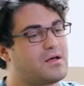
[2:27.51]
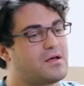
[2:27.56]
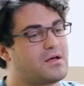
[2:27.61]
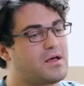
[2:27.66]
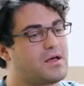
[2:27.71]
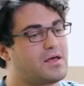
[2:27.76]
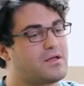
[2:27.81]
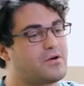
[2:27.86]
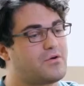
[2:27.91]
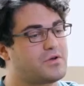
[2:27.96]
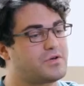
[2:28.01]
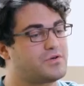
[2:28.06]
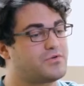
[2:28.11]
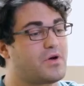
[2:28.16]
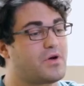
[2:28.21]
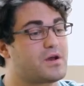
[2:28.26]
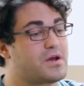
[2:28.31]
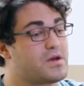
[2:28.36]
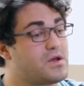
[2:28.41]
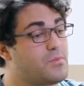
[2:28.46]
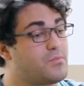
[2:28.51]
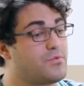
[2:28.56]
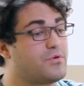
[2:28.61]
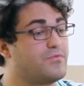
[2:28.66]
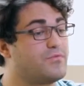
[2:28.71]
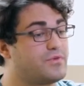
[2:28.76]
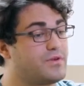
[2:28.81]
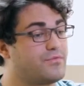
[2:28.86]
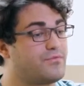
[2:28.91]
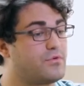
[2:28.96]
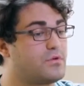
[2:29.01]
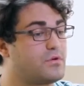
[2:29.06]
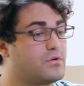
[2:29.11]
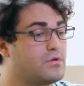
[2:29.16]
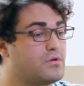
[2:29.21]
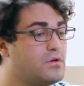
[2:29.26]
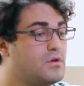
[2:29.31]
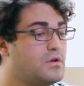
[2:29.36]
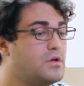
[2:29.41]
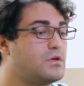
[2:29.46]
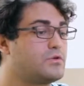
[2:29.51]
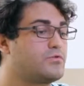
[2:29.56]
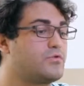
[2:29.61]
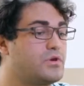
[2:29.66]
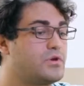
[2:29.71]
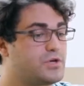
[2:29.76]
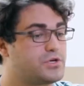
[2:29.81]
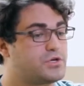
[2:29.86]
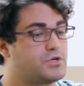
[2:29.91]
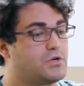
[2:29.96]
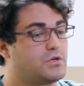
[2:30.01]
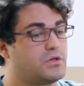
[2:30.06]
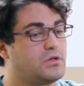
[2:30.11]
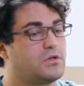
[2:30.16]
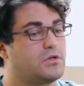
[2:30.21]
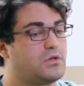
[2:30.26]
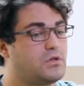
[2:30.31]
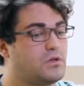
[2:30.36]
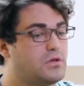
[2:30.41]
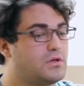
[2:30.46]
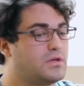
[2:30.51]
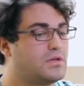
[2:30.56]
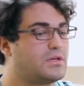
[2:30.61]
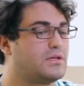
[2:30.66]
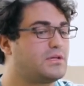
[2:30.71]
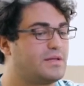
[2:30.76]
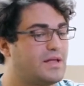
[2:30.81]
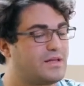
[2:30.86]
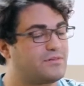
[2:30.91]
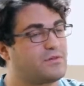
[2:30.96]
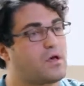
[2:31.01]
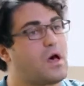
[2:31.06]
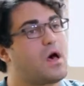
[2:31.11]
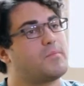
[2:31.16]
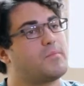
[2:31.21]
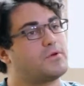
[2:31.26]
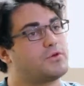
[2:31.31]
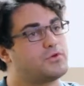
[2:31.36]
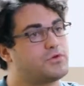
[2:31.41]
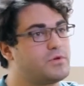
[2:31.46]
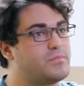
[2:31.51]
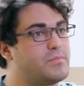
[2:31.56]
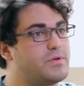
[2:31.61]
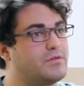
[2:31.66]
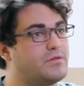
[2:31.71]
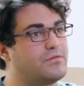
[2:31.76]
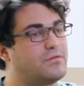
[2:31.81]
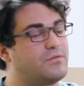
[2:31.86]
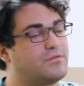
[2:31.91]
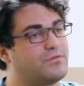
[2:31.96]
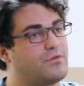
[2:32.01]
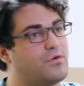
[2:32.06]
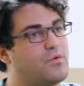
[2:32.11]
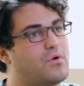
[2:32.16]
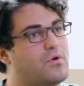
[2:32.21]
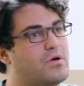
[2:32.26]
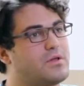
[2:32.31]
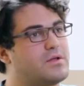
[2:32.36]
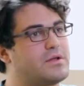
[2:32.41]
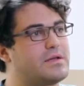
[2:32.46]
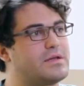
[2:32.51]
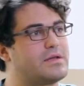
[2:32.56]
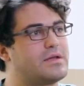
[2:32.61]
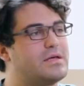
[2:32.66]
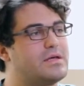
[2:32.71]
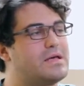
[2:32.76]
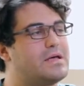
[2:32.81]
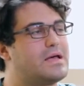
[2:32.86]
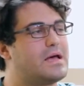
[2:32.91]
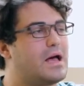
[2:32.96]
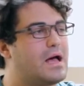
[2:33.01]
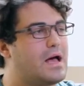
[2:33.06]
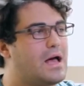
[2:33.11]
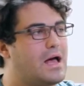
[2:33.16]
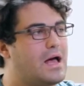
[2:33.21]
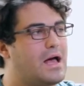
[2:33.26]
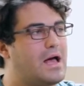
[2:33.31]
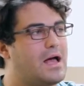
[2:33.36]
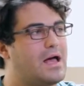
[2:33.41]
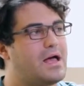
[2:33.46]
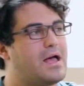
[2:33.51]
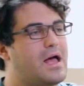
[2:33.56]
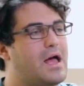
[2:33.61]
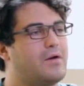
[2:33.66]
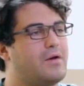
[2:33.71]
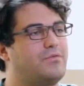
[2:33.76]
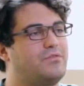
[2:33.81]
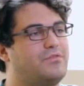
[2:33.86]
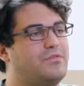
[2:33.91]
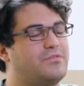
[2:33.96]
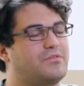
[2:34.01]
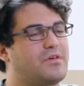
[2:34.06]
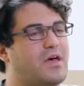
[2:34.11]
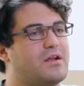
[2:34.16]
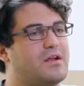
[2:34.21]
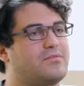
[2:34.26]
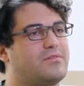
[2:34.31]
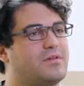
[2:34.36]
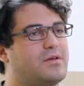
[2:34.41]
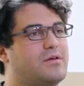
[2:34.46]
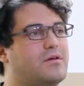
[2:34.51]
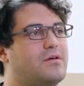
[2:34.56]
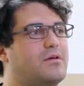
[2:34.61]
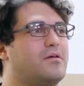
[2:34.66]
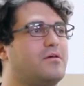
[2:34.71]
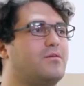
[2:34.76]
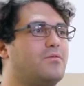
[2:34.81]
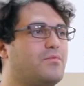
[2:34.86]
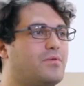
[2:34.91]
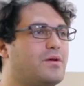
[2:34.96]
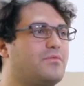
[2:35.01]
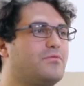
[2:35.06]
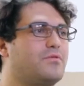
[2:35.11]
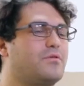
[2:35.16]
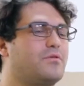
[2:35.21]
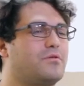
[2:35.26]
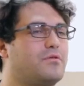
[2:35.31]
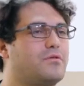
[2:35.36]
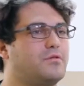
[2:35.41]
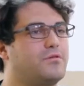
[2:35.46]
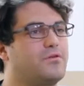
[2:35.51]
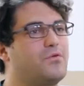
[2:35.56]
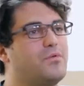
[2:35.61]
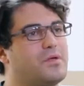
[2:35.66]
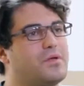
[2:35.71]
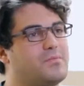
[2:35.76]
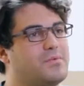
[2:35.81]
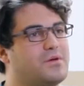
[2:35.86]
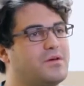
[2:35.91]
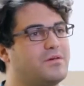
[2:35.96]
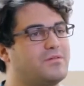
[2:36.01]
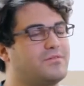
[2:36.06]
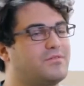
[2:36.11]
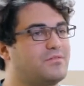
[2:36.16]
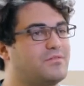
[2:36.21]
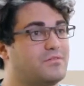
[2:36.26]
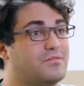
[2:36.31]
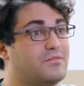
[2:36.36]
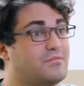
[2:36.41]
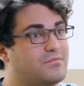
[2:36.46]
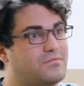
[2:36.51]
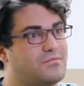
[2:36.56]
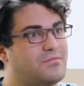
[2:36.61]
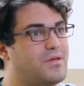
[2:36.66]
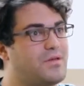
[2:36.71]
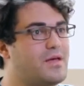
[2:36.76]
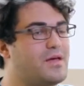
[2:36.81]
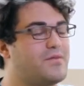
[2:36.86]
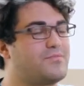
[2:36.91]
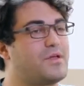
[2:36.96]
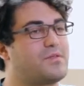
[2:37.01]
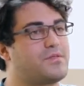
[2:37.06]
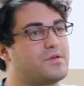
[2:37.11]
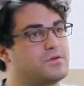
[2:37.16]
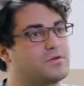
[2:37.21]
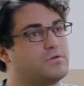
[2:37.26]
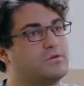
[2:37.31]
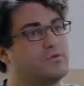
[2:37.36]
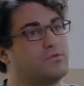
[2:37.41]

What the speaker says: I had already tried a number of different traditional, less common treatments and so on, and I was just kind of like, whatever, I'll do it because I have nothing to